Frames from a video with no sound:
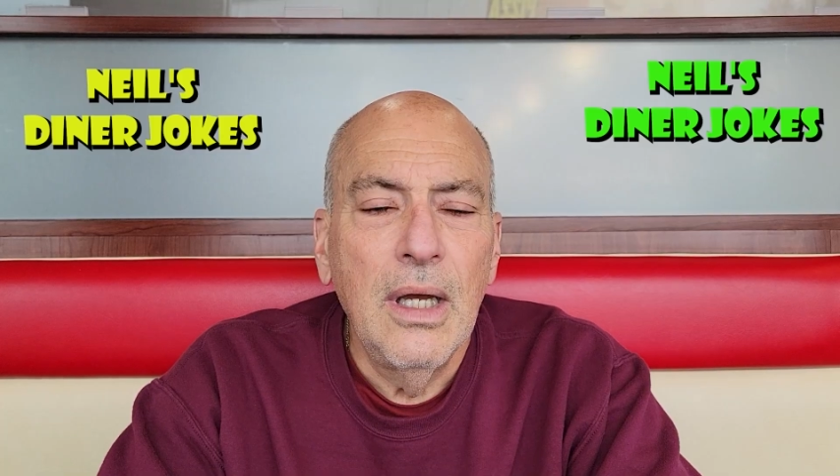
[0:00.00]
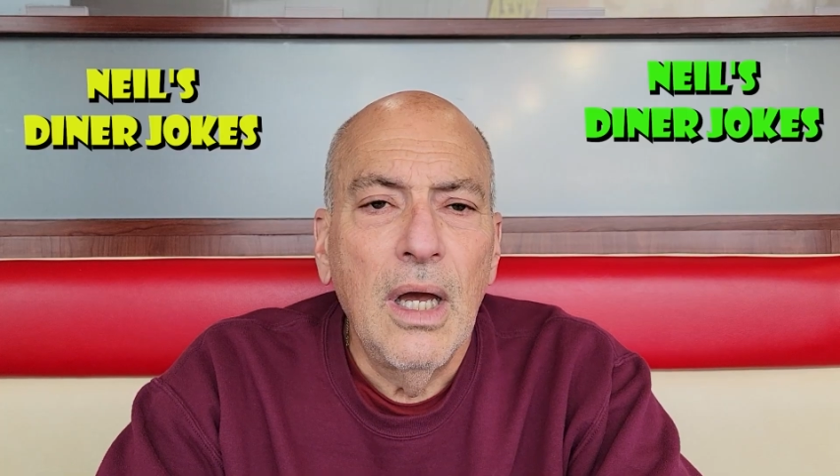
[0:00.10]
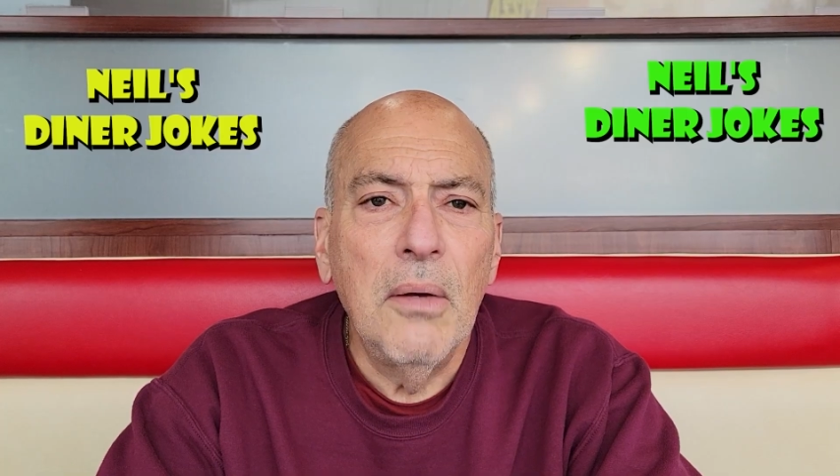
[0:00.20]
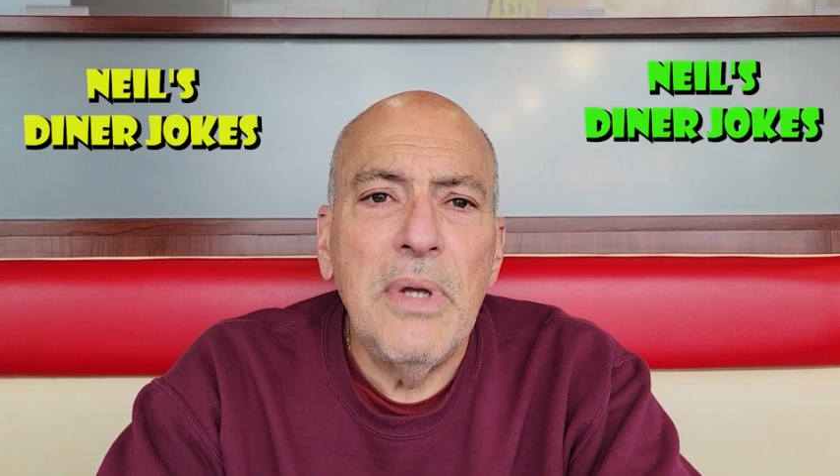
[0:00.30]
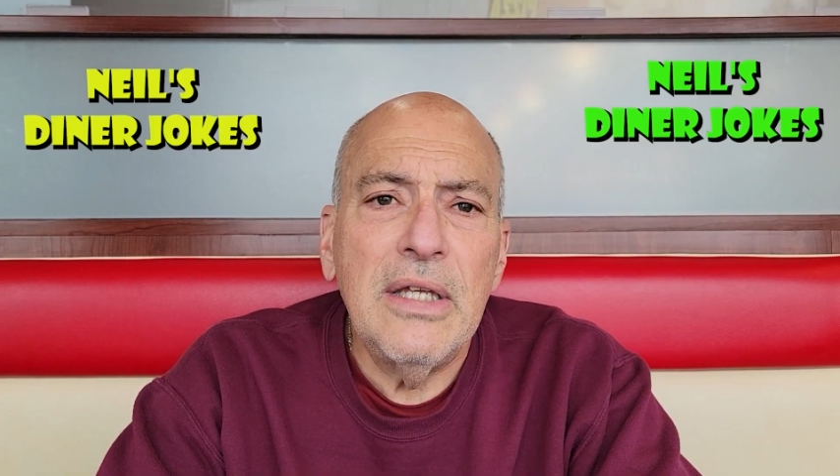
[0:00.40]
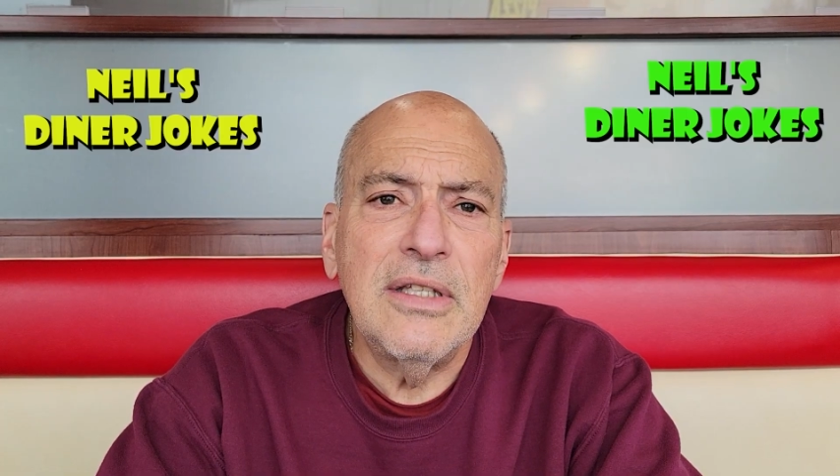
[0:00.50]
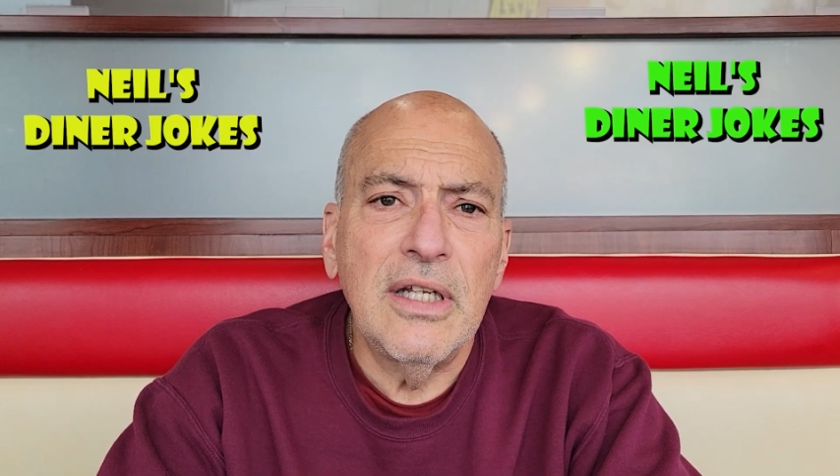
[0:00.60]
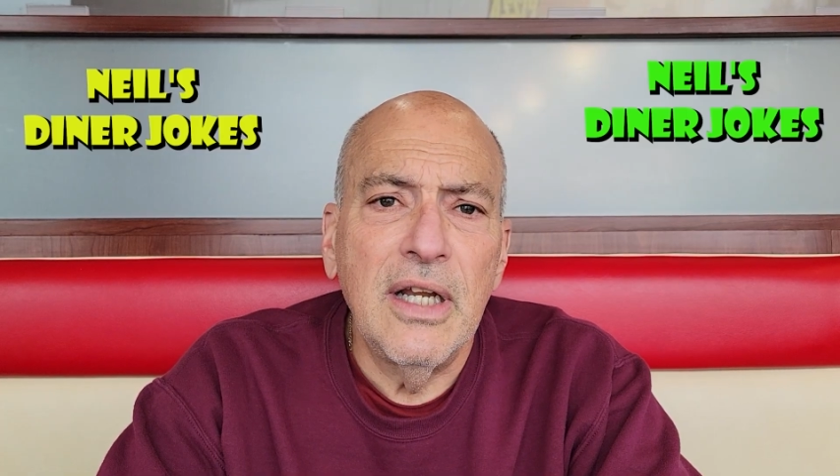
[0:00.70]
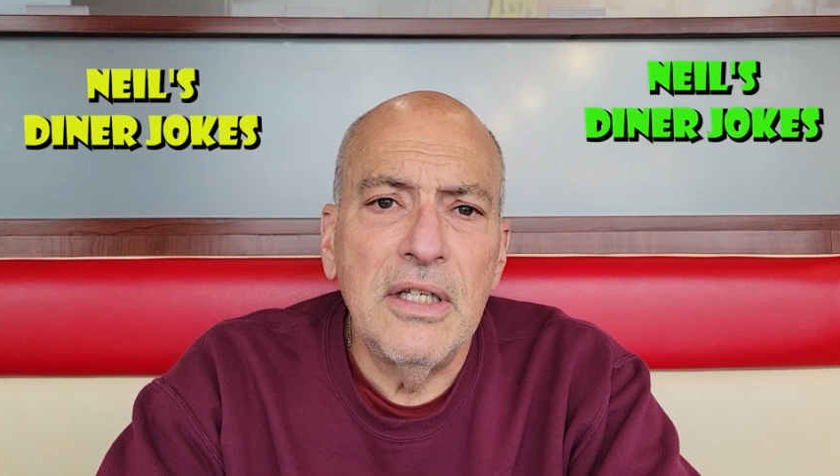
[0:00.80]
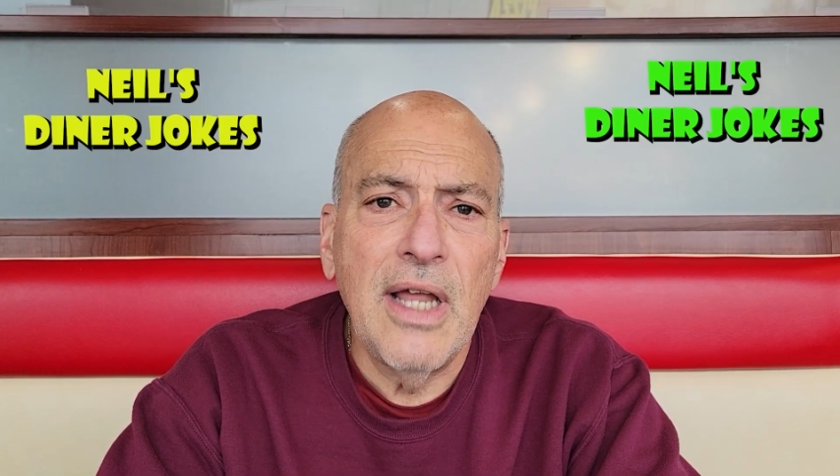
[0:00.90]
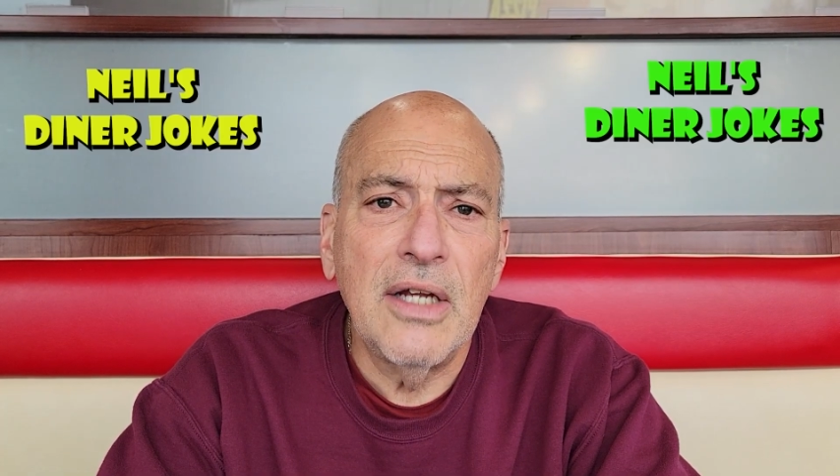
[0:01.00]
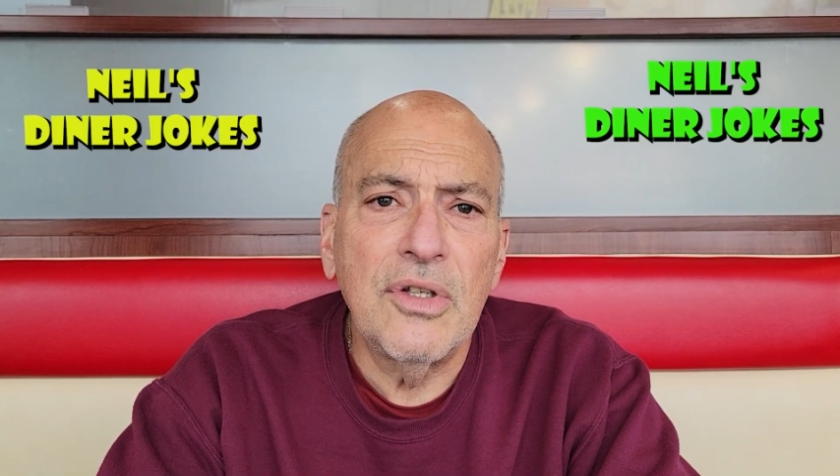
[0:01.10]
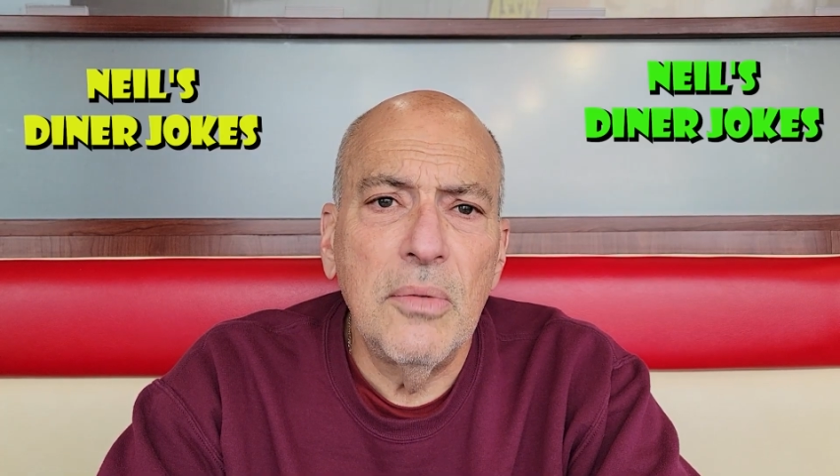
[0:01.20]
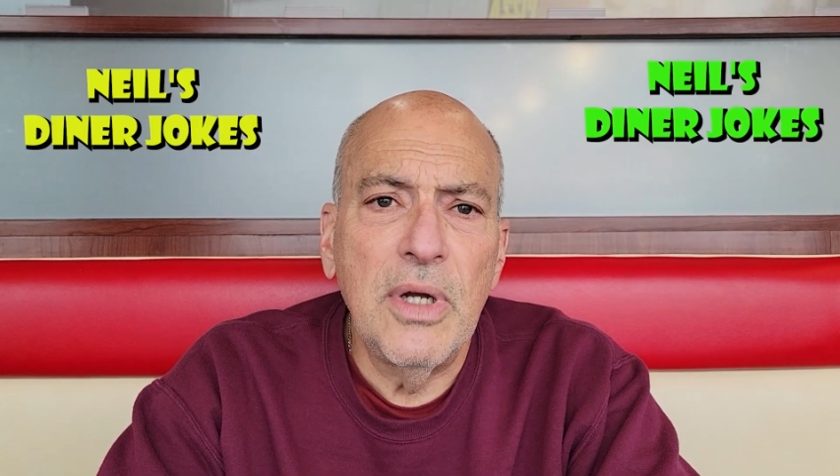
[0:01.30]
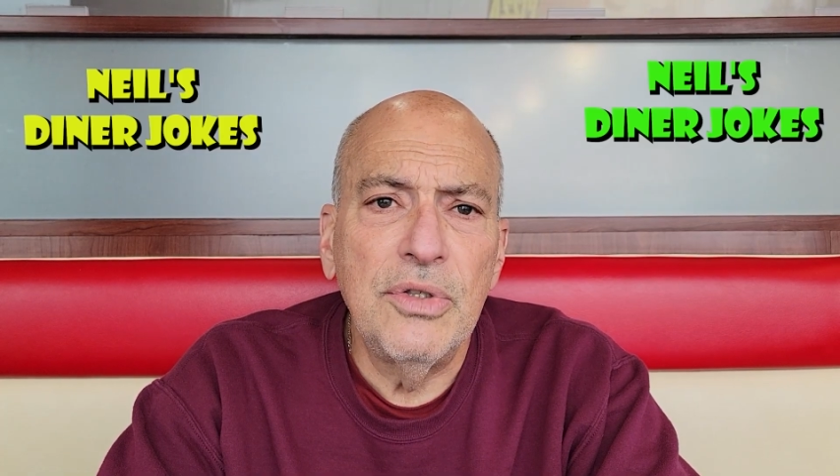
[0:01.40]
A man today
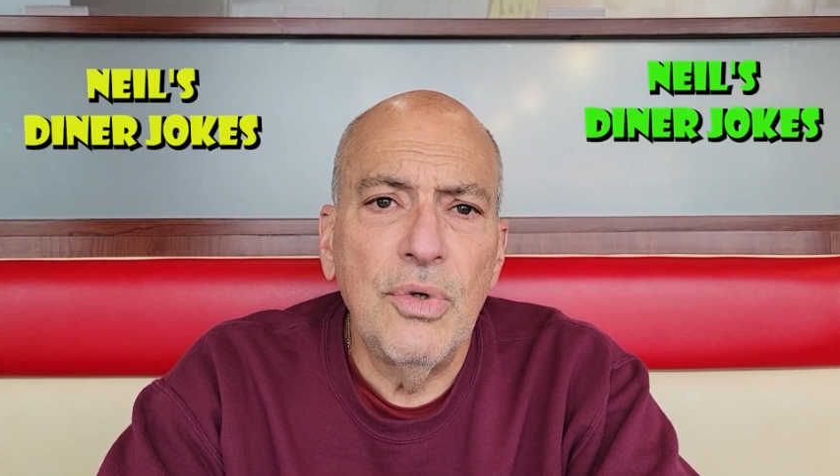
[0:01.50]
knocked on my